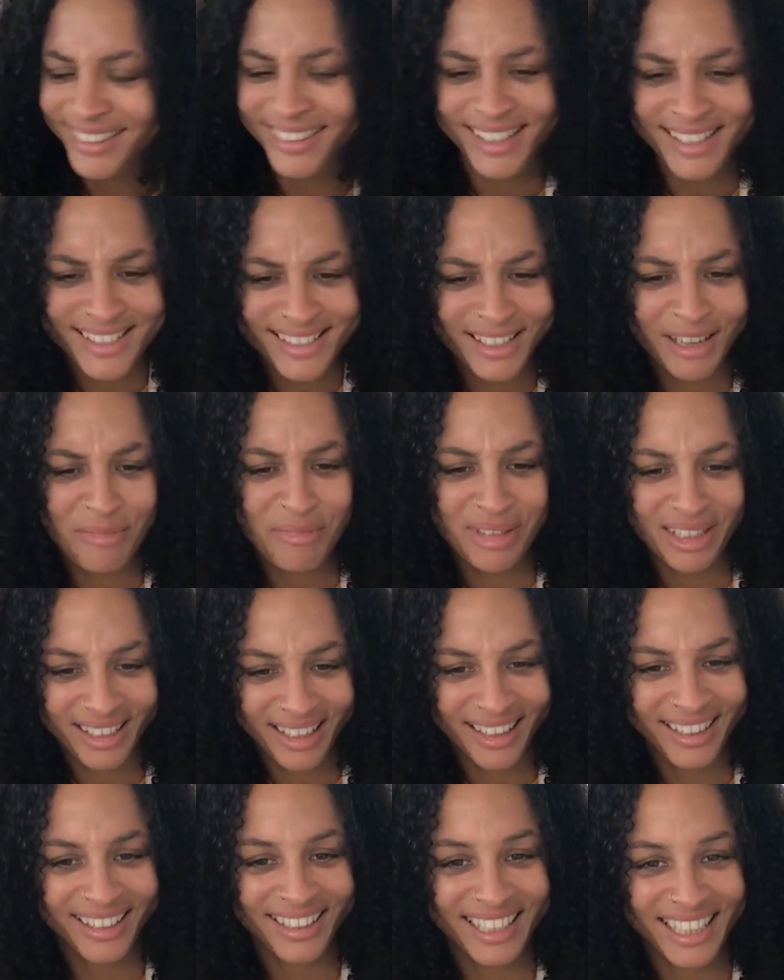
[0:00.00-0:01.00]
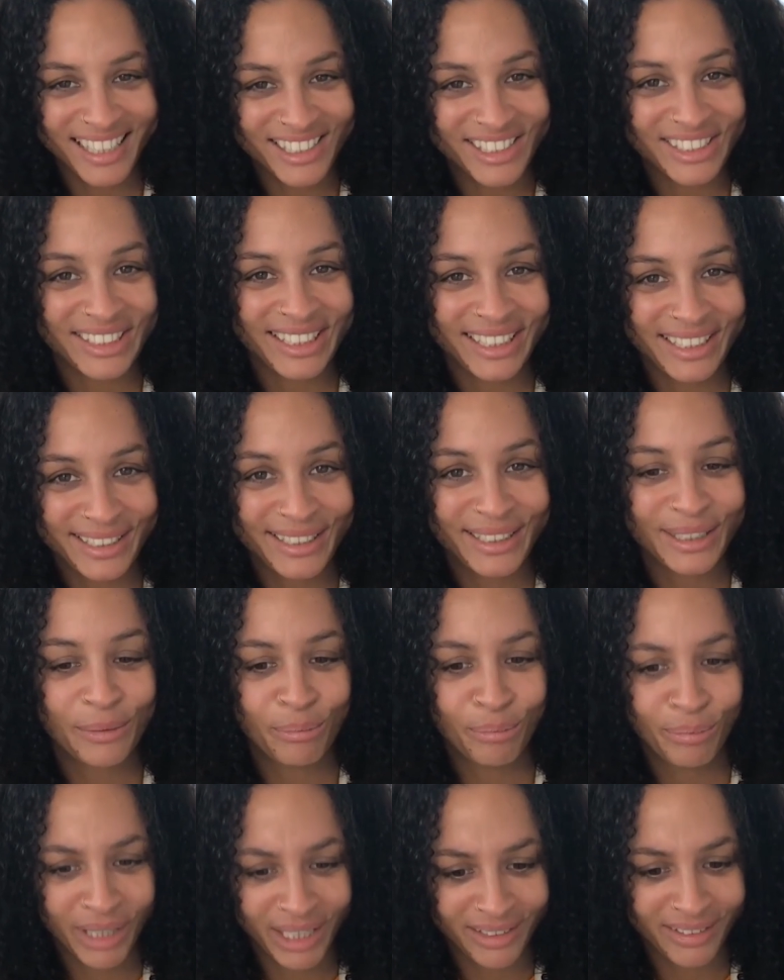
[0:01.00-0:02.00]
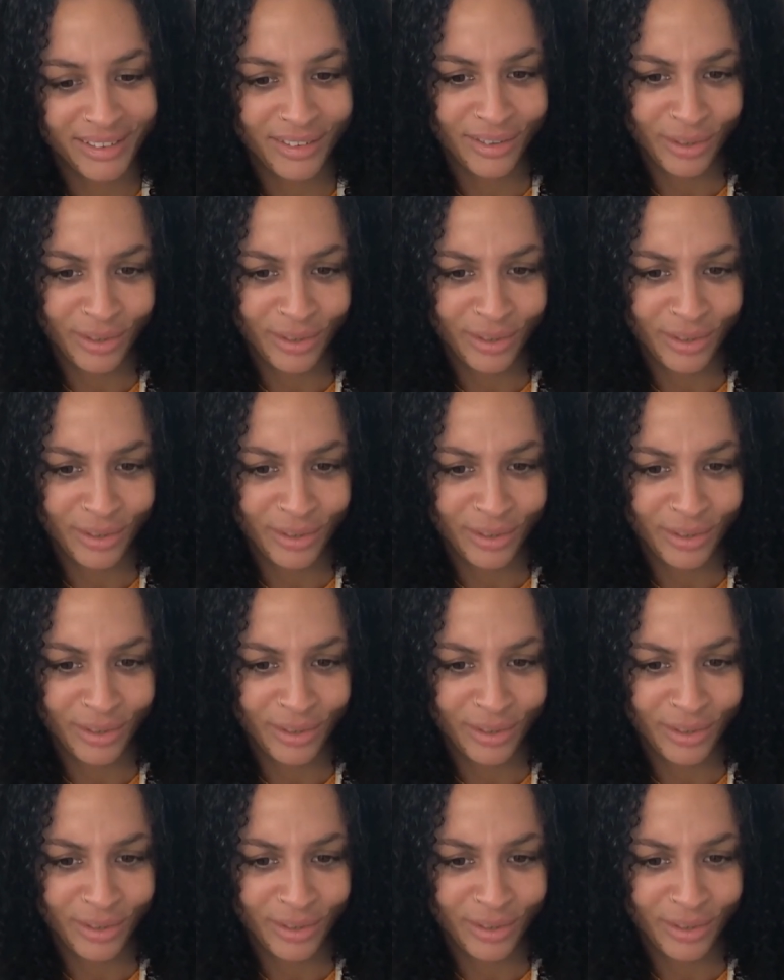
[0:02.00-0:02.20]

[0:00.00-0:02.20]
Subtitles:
that's something I can actually commit